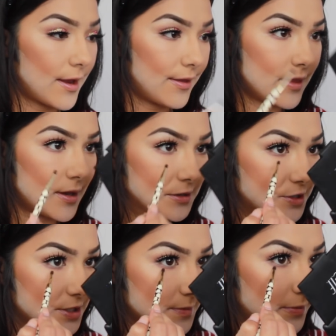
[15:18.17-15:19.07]
and then
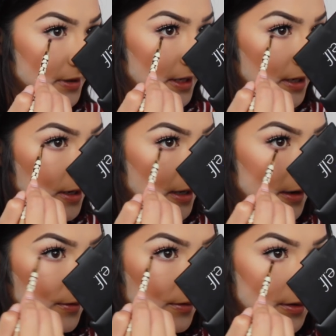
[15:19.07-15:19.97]
just blend it
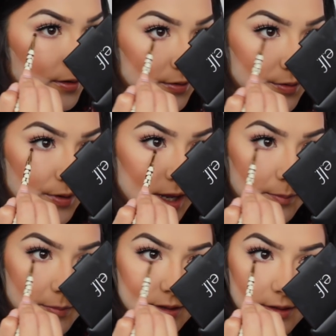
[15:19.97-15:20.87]
out
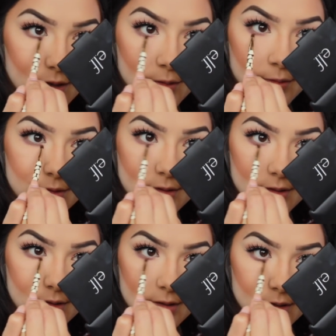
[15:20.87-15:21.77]
right below,
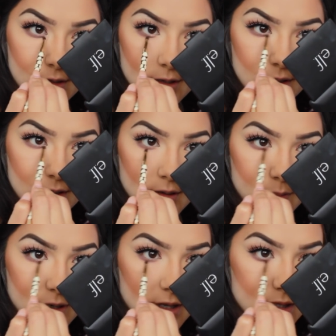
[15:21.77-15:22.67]

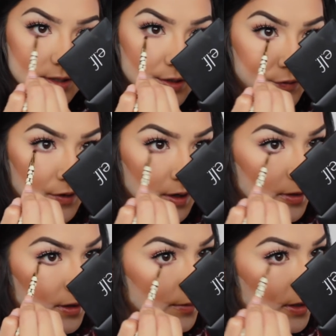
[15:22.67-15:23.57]
but not too far
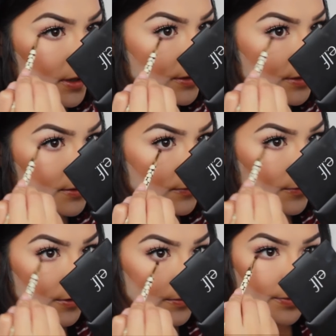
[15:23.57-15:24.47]
below because,
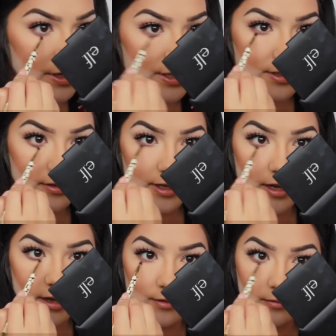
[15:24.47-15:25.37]
well, personally
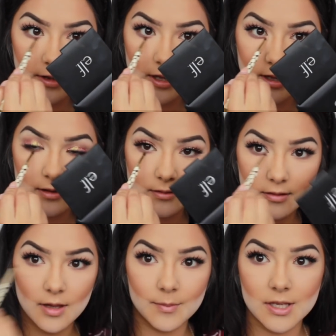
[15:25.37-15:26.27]
I don't like it
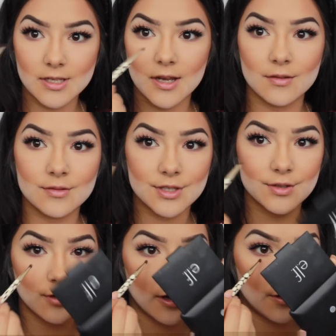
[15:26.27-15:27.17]
coming down
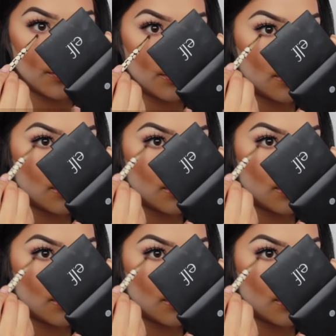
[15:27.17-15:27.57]
too low.